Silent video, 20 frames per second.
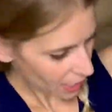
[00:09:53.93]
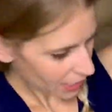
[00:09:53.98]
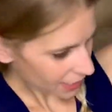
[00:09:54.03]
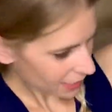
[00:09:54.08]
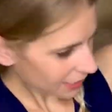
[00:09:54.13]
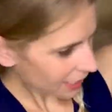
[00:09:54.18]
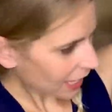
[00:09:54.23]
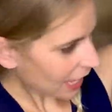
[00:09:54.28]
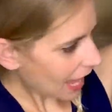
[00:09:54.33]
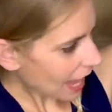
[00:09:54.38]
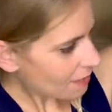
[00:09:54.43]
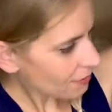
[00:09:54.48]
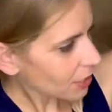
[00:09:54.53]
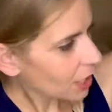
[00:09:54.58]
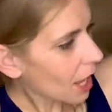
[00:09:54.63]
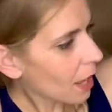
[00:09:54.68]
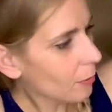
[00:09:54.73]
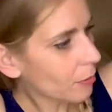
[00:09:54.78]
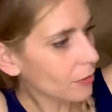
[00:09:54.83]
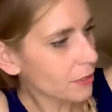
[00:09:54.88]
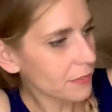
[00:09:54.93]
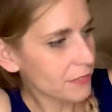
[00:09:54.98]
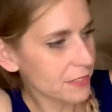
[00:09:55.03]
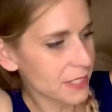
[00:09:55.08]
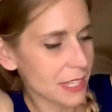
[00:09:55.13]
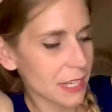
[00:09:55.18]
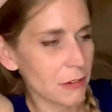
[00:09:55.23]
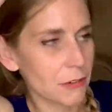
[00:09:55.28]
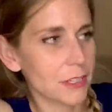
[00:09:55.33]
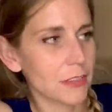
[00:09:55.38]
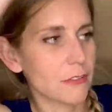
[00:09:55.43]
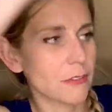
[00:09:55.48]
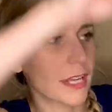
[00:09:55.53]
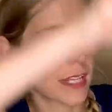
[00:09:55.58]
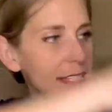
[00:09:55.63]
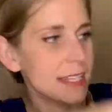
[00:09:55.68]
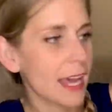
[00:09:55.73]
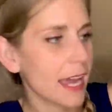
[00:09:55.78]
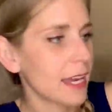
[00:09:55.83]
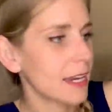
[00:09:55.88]
I think I have a couple of Sacred
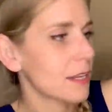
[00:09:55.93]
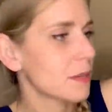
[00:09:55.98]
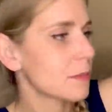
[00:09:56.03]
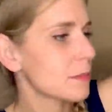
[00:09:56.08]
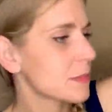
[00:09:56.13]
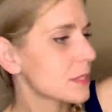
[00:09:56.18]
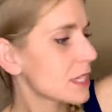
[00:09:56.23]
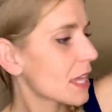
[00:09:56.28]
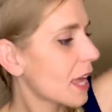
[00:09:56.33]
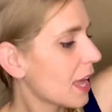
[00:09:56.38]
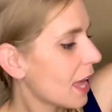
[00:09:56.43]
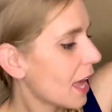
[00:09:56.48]
Threads items.